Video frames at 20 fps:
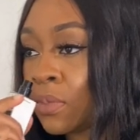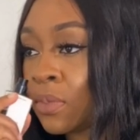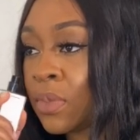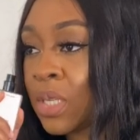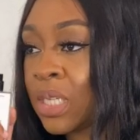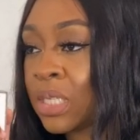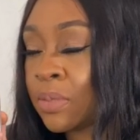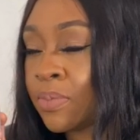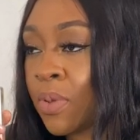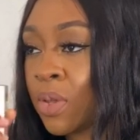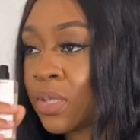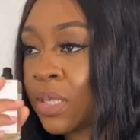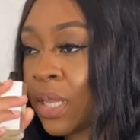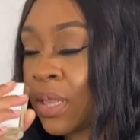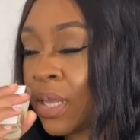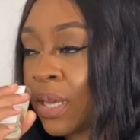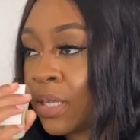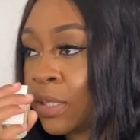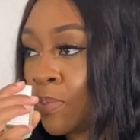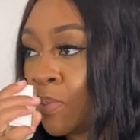it smells
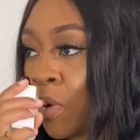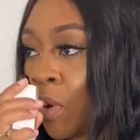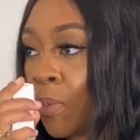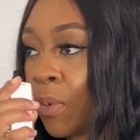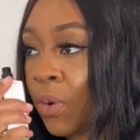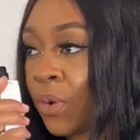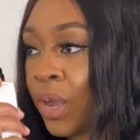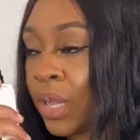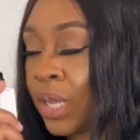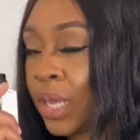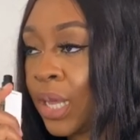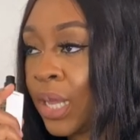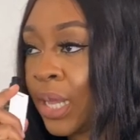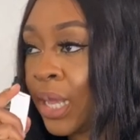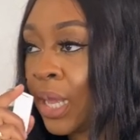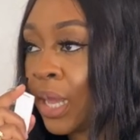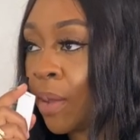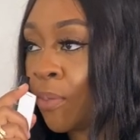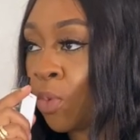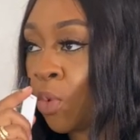like there's pomegranate in
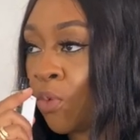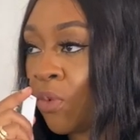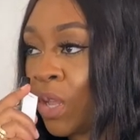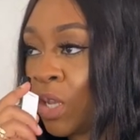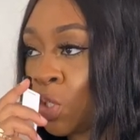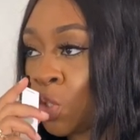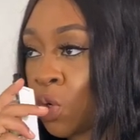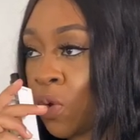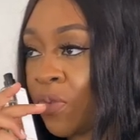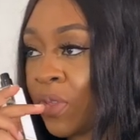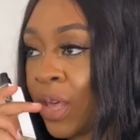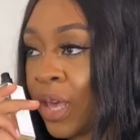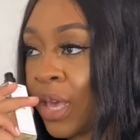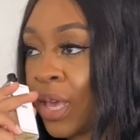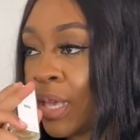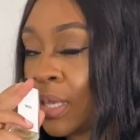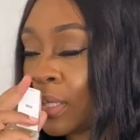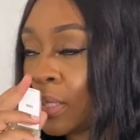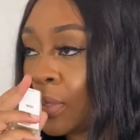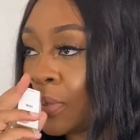it. I'm not really sure if
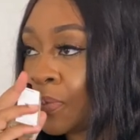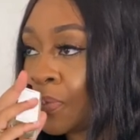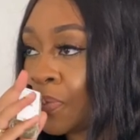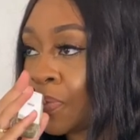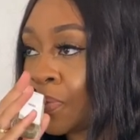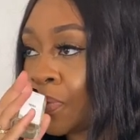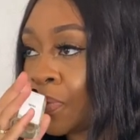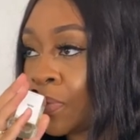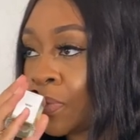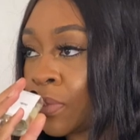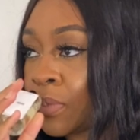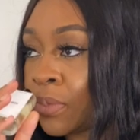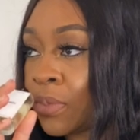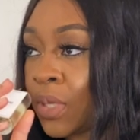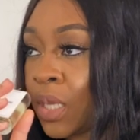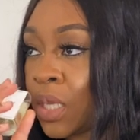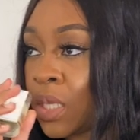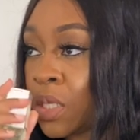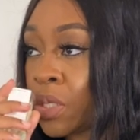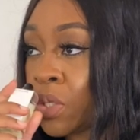it is.
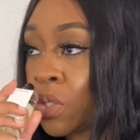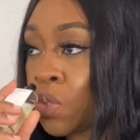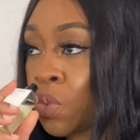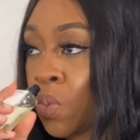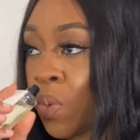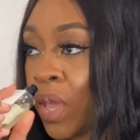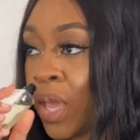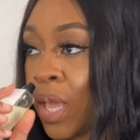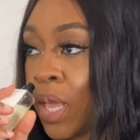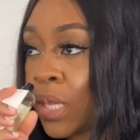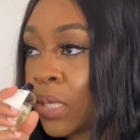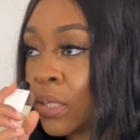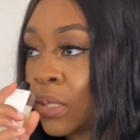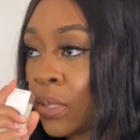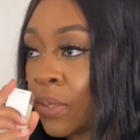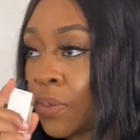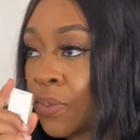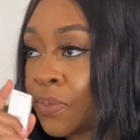It's sweet.